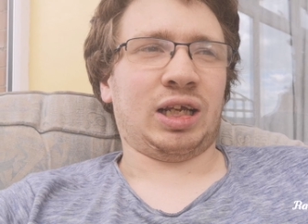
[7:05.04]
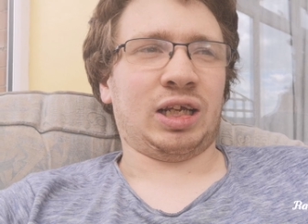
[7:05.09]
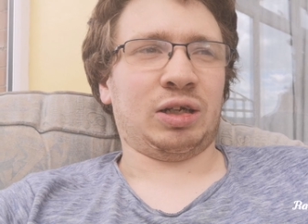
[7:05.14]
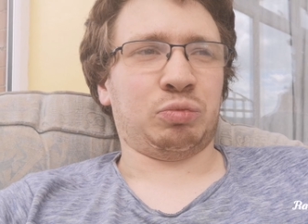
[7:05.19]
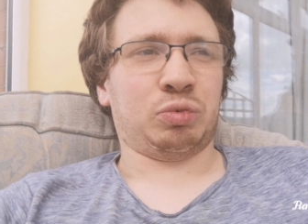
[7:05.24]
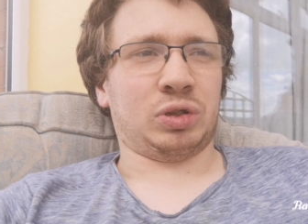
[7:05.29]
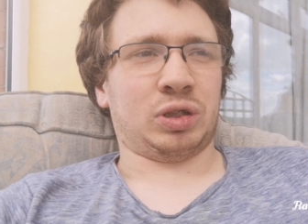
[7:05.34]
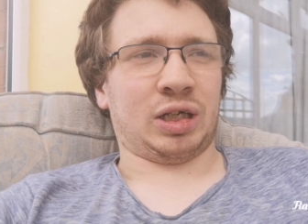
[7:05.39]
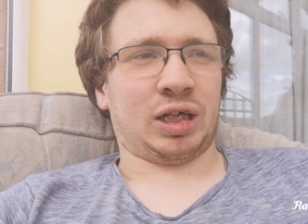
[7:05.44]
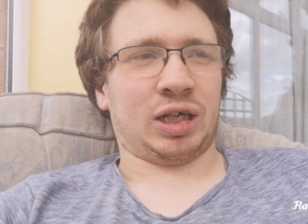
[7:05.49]

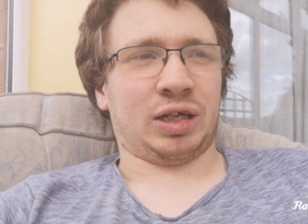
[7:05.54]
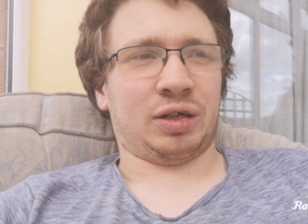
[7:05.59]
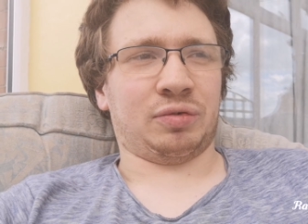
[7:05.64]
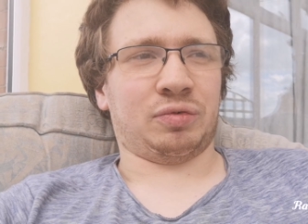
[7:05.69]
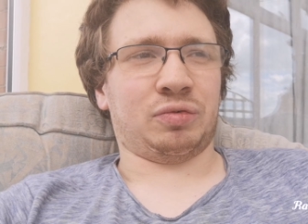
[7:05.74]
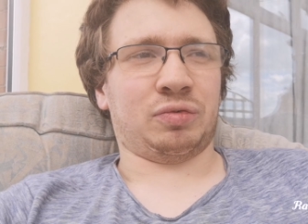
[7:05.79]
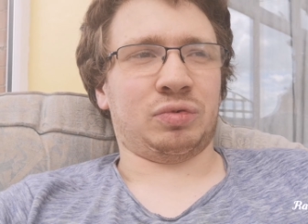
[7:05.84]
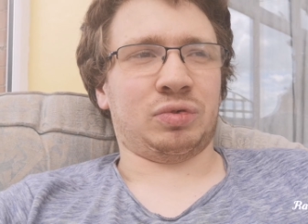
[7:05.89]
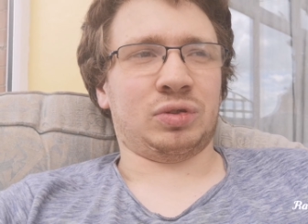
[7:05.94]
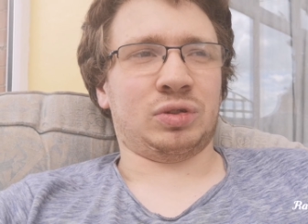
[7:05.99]
It would
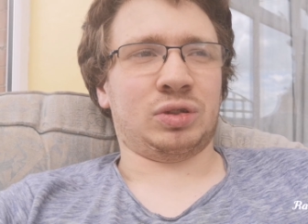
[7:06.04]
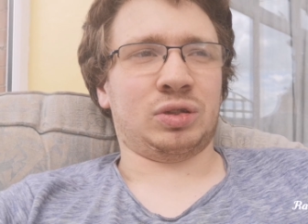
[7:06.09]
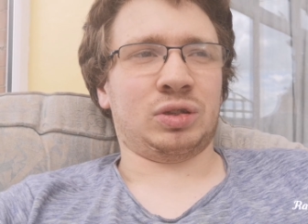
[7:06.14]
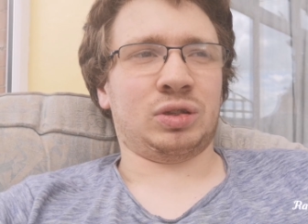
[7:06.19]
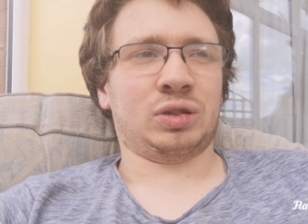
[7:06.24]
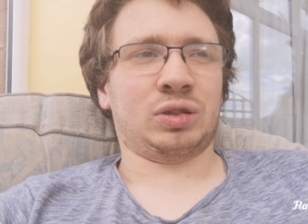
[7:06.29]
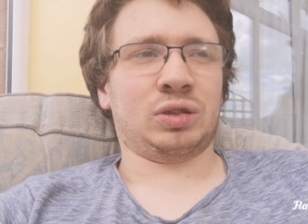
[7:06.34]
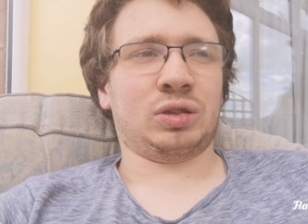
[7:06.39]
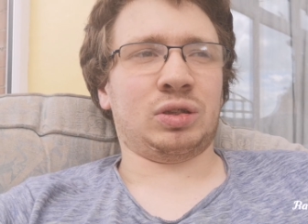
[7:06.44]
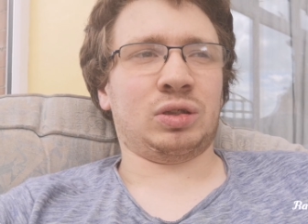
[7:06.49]
have
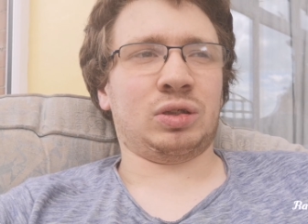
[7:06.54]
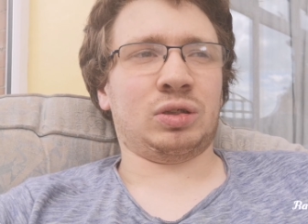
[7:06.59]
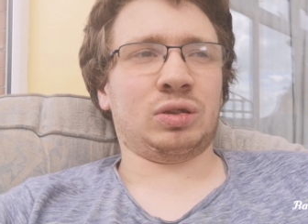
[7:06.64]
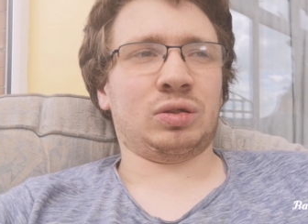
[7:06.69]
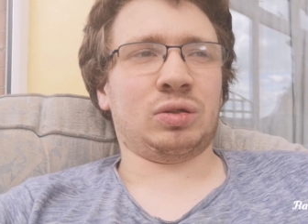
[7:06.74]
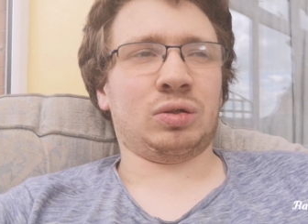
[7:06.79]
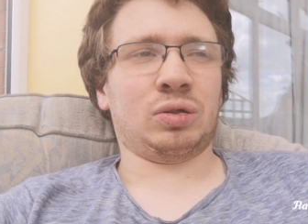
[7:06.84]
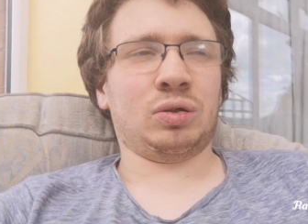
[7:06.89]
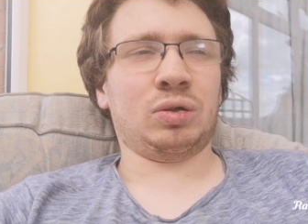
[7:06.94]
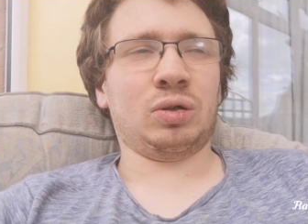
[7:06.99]

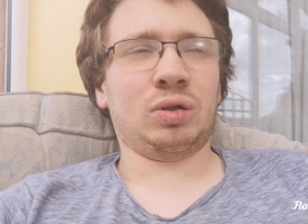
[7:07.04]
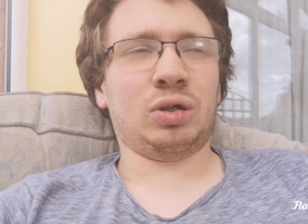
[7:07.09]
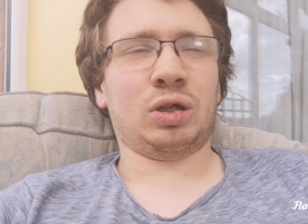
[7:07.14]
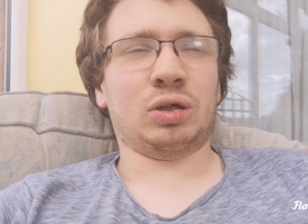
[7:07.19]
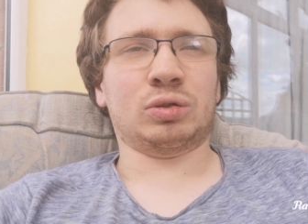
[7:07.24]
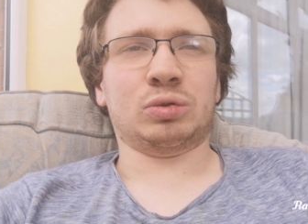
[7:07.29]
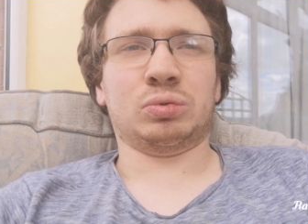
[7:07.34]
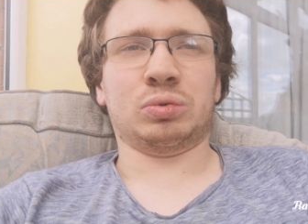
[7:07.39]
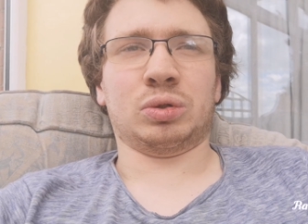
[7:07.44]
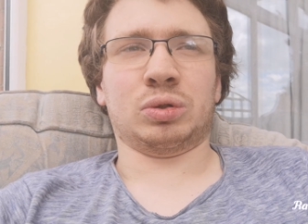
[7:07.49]
all
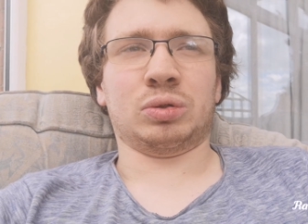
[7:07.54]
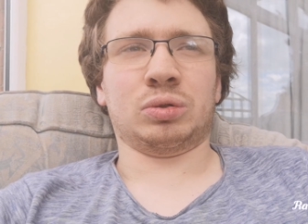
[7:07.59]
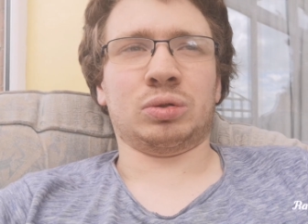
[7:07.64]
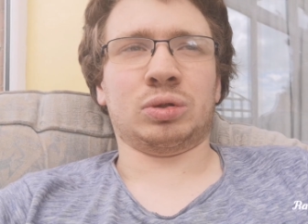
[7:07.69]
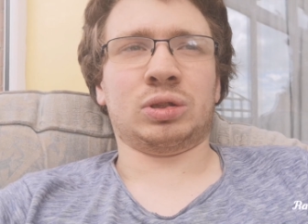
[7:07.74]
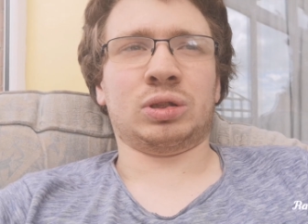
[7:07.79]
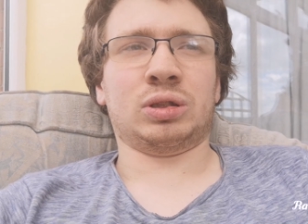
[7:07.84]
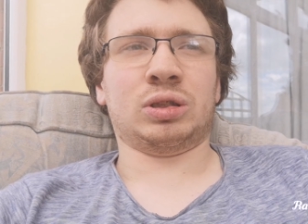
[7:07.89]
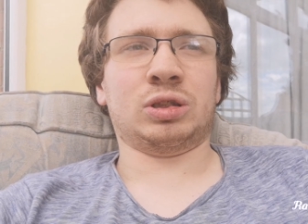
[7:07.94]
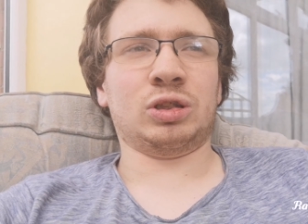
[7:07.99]
those
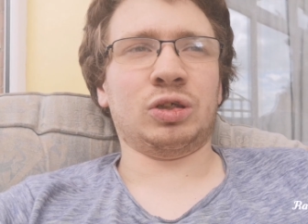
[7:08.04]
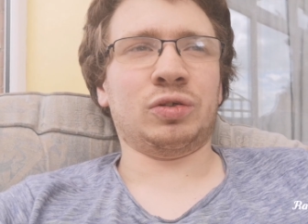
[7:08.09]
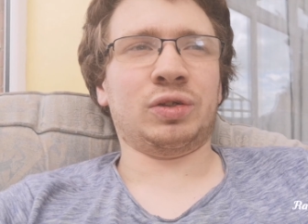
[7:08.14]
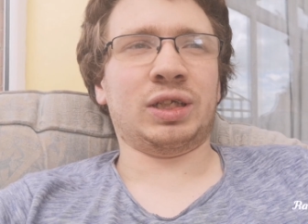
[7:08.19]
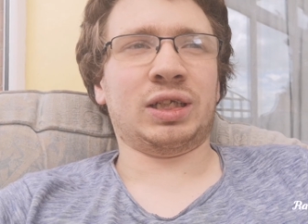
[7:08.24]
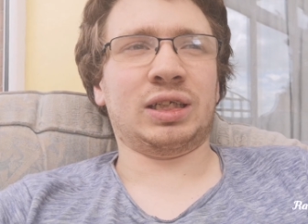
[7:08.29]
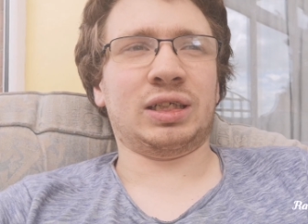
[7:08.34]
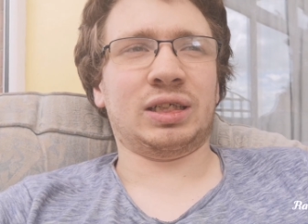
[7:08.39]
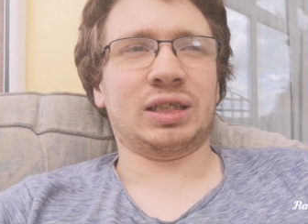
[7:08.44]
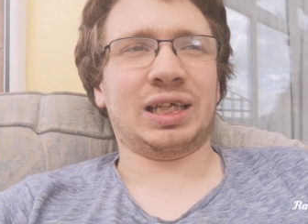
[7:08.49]
rules,
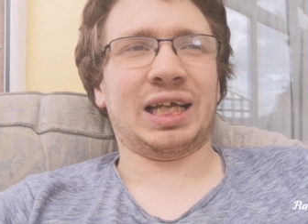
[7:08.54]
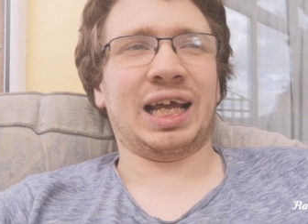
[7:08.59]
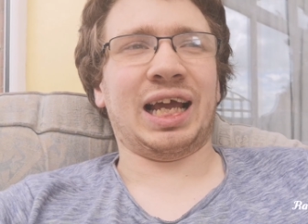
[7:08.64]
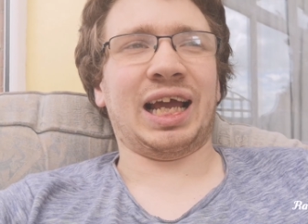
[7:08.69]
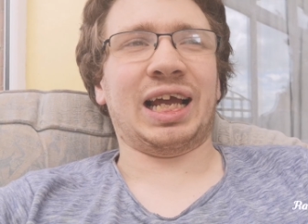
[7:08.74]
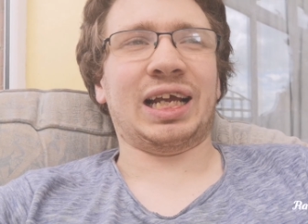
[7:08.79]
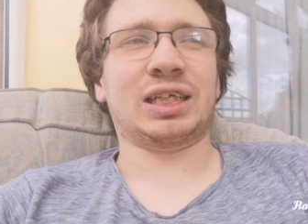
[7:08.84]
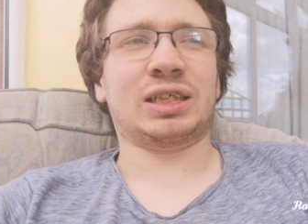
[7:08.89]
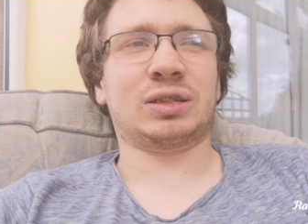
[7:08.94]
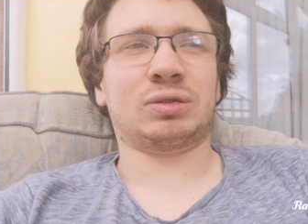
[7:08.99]
nothing
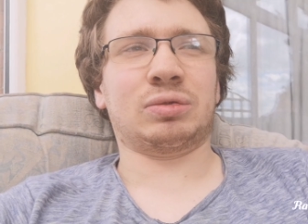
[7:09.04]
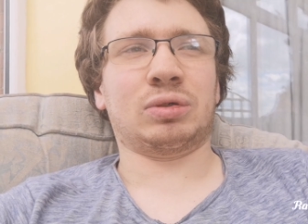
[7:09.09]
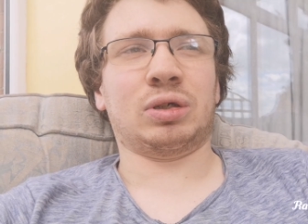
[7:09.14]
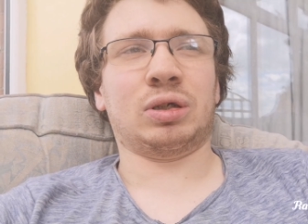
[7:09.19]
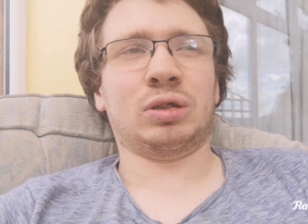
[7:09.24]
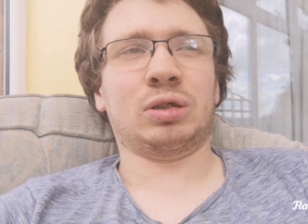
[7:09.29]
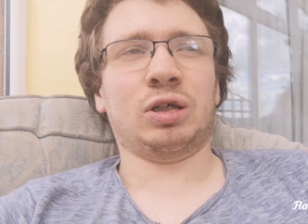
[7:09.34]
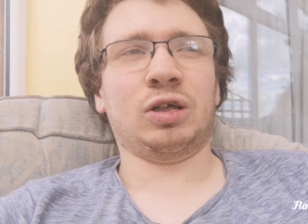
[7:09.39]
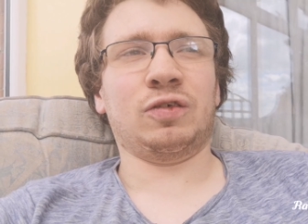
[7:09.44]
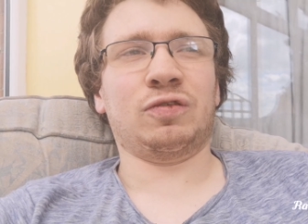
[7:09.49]

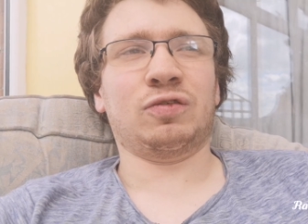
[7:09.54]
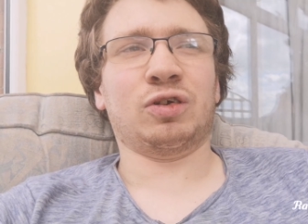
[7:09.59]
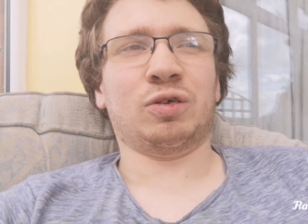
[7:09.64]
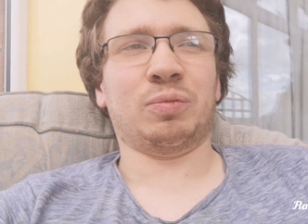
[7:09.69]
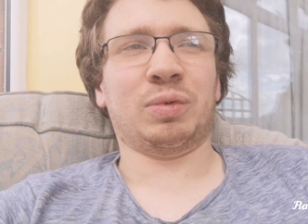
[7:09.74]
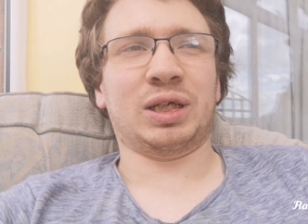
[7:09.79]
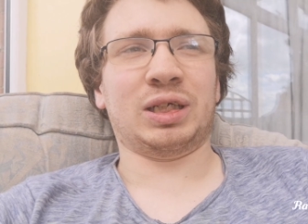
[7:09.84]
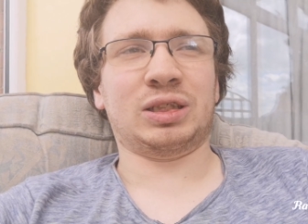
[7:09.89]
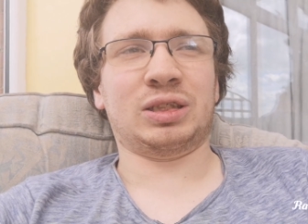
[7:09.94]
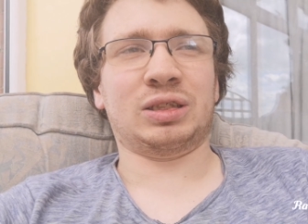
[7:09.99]
extra, no
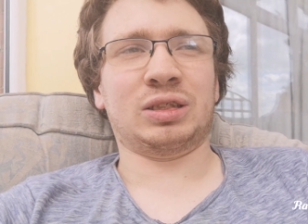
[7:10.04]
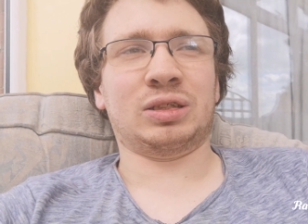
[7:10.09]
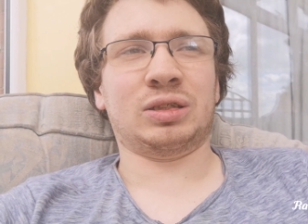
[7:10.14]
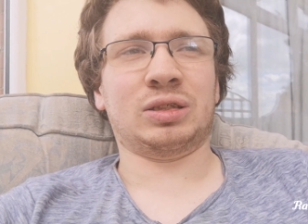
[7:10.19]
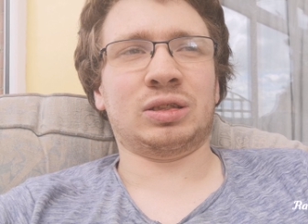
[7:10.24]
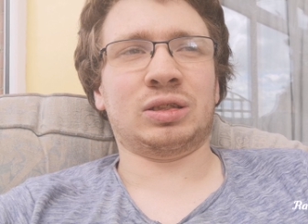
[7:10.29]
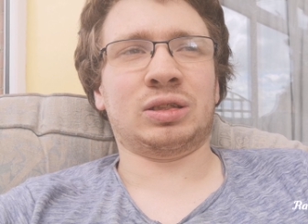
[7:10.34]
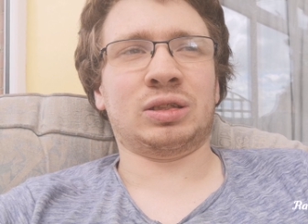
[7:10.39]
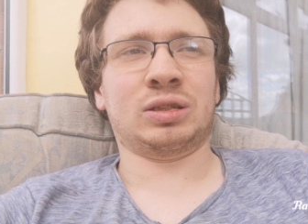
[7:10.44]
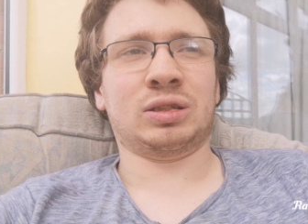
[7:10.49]

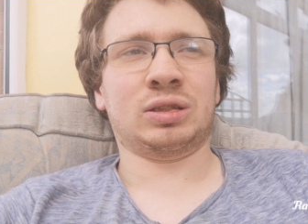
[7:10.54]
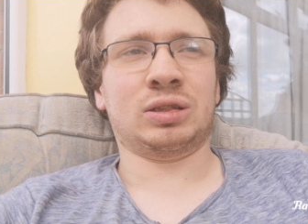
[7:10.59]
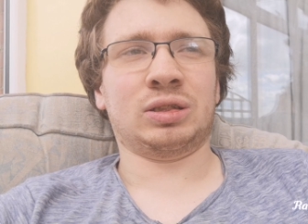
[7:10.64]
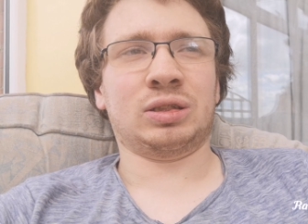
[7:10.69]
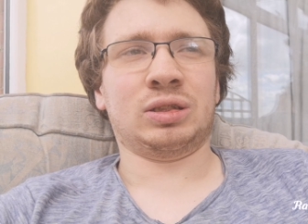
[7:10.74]
formations,